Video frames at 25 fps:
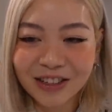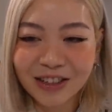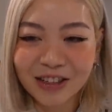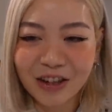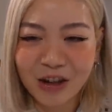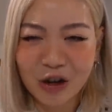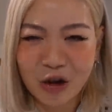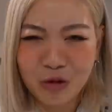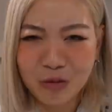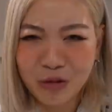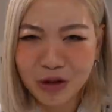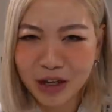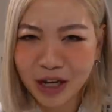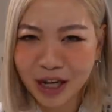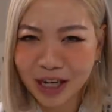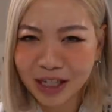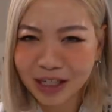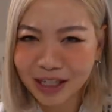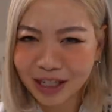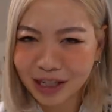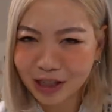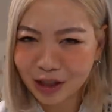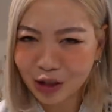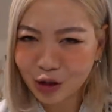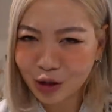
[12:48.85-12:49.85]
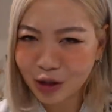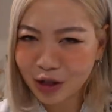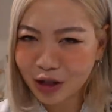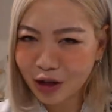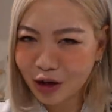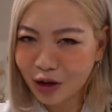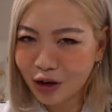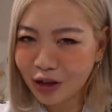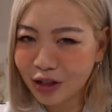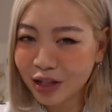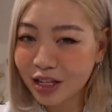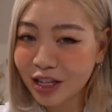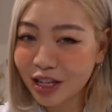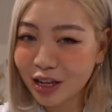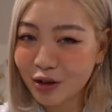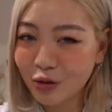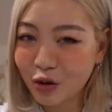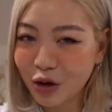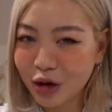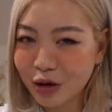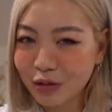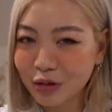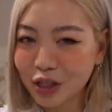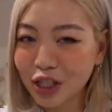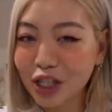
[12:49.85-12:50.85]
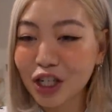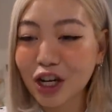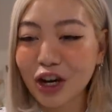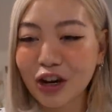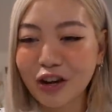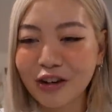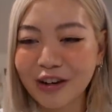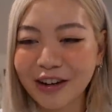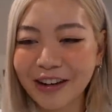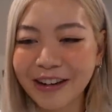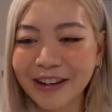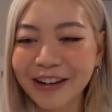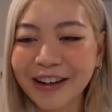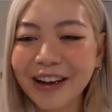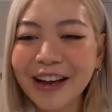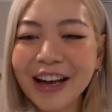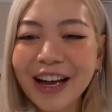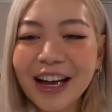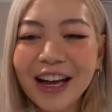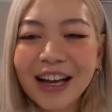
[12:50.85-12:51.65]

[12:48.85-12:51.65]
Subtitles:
So I hope you guys enjoy the content where I'm sharing